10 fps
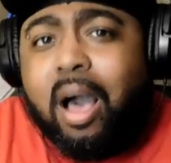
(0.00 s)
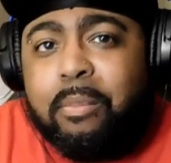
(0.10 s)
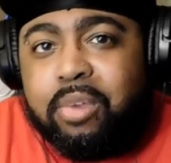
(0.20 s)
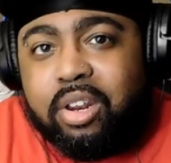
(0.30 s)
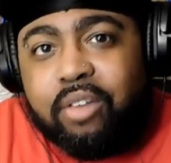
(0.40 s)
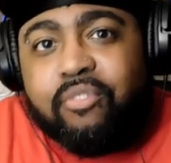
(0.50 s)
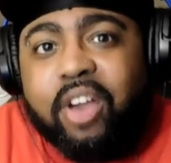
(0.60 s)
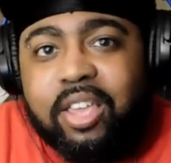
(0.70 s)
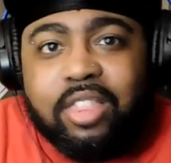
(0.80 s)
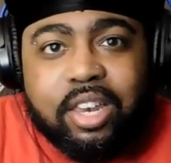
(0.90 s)
hopping in a
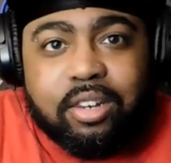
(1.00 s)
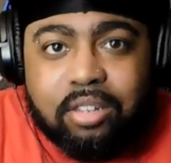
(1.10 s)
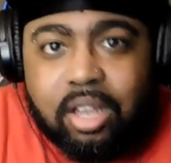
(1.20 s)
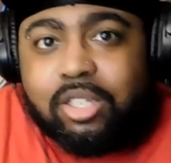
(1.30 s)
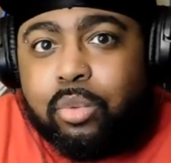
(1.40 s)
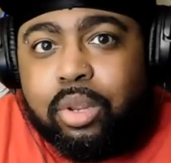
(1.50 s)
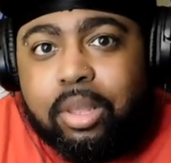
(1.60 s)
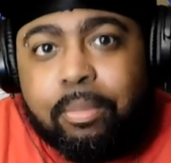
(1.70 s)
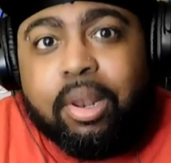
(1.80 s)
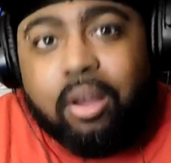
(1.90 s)
fight that doesn't
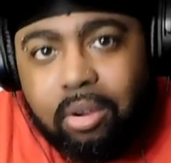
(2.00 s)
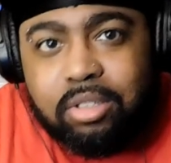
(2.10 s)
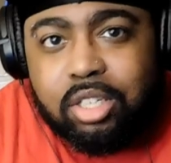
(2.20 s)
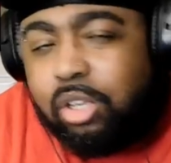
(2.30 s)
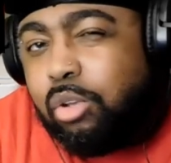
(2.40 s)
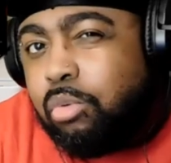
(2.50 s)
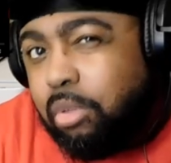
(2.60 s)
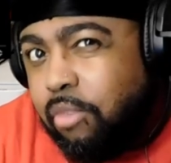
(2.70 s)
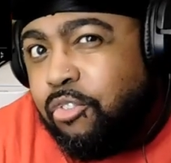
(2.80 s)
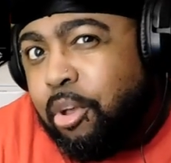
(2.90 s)
really belong to you.
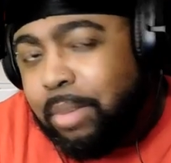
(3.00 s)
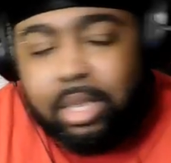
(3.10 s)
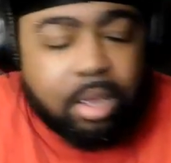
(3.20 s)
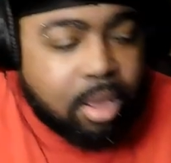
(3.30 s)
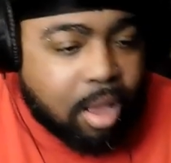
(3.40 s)
You feel me?